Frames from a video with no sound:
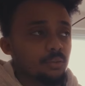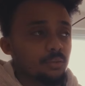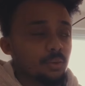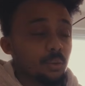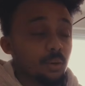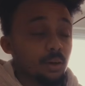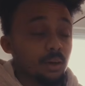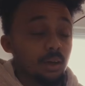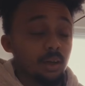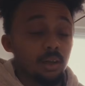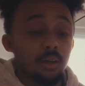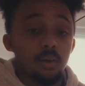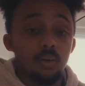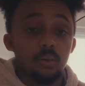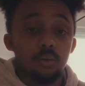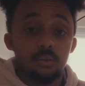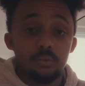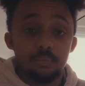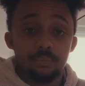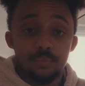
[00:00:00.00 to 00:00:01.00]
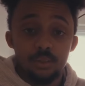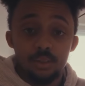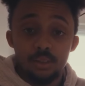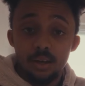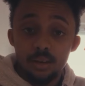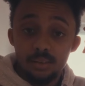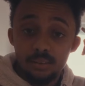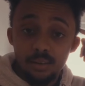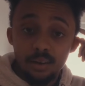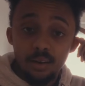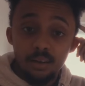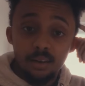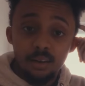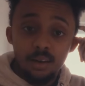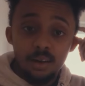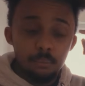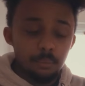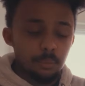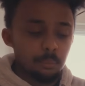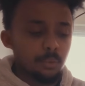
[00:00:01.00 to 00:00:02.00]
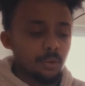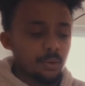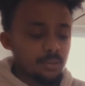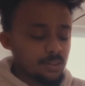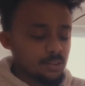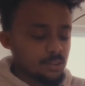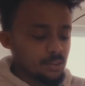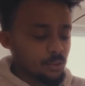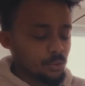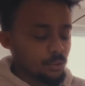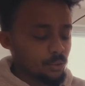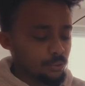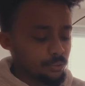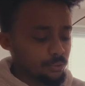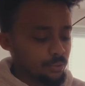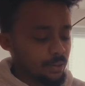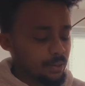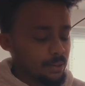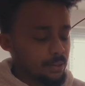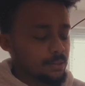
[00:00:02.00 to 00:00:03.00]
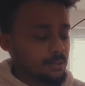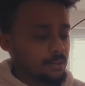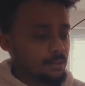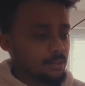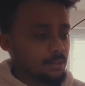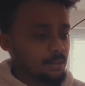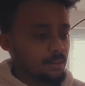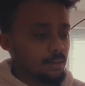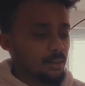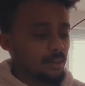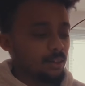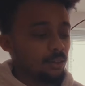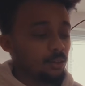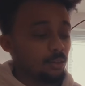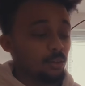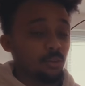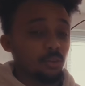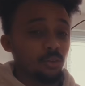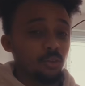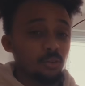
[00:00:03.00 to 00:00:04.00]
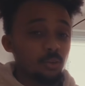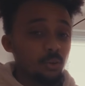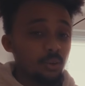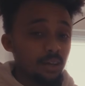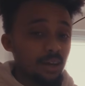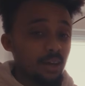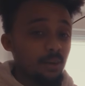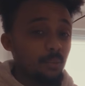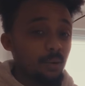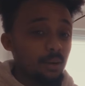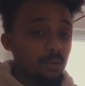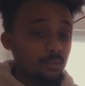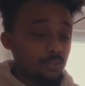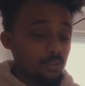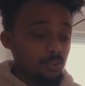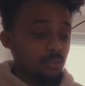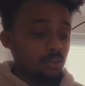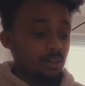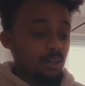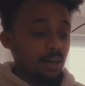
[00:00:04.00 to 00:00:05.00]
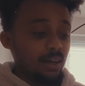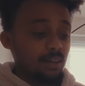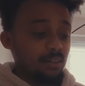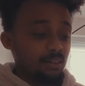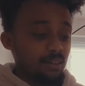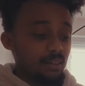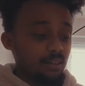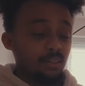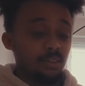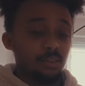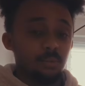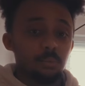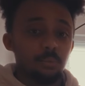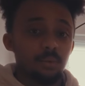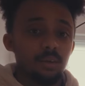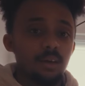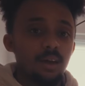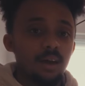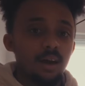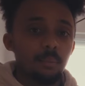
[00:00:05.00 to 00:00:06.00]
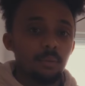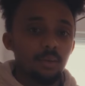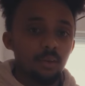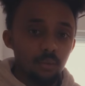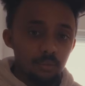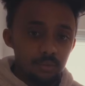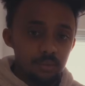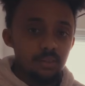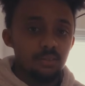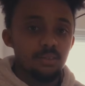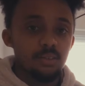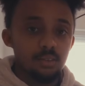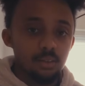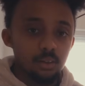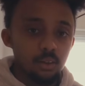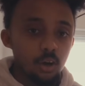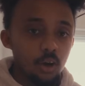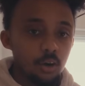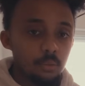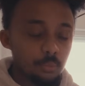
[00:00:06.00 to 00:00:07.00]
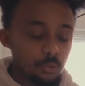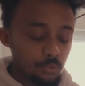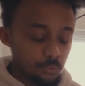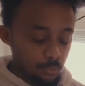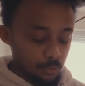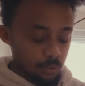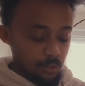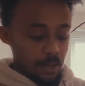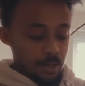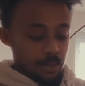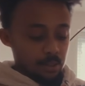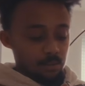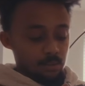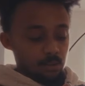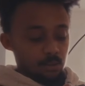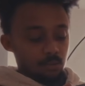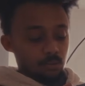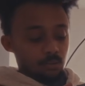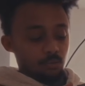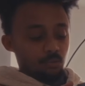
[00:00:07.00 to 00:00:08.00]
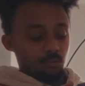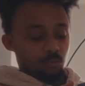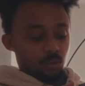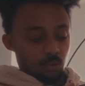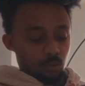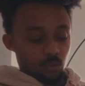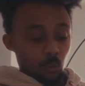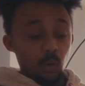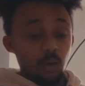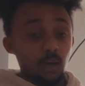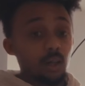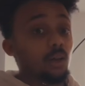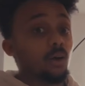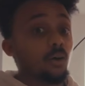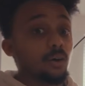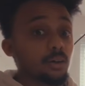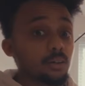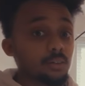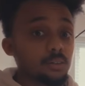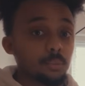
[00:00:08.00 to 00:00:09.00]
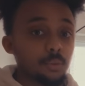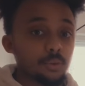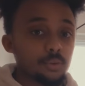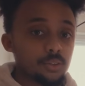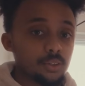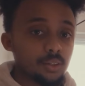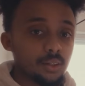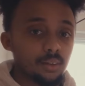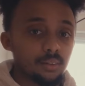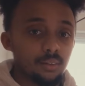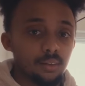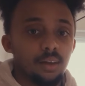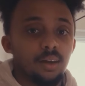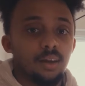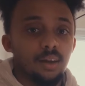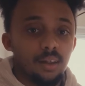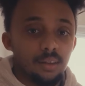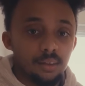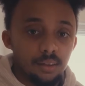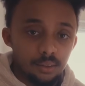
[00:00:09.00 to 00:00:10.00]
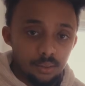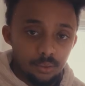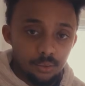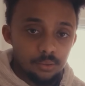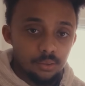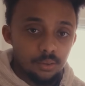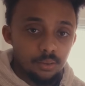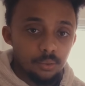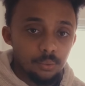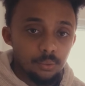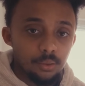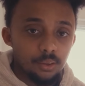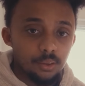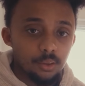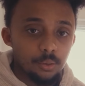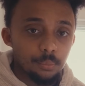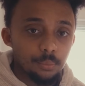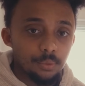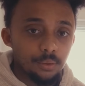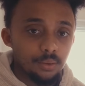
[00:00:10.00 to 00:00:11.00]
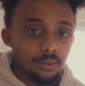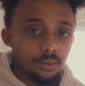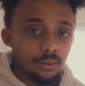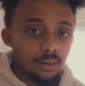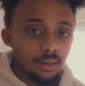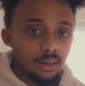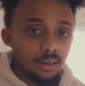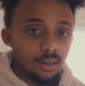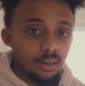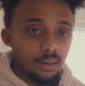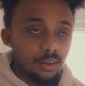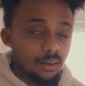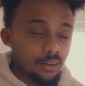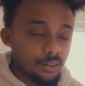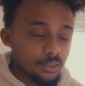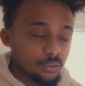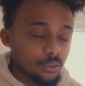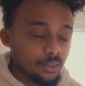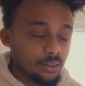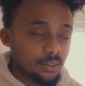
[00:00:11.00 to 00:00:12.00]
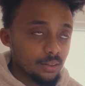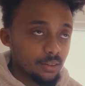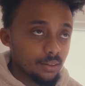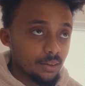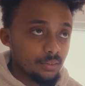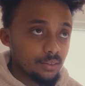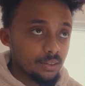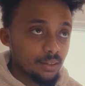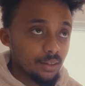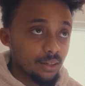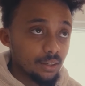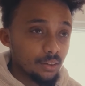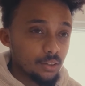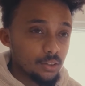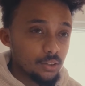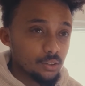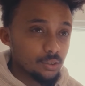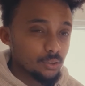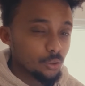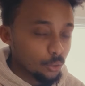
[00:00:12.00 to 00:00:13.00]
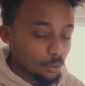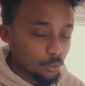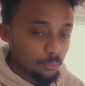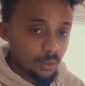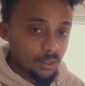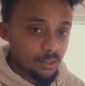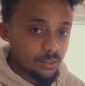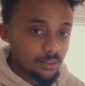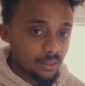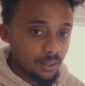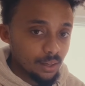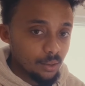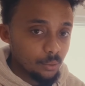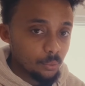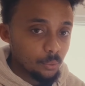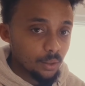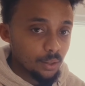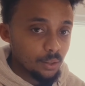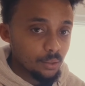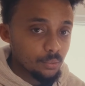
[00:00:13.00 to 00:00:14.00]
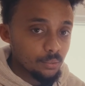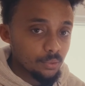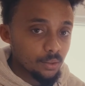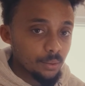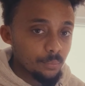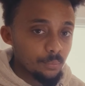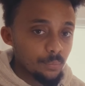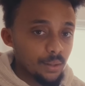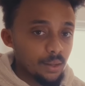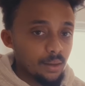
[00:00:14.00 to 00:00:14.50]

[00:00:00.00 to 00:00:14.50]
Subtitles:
for quite a long shutter. But because this is all fixed, you can sort of get away with shooting it handheld. I mean, obviously, if there's a lot of movement and there's quite a long exposure, then that goes out the window. But I tried it the other day and I sort of managed to get away with it.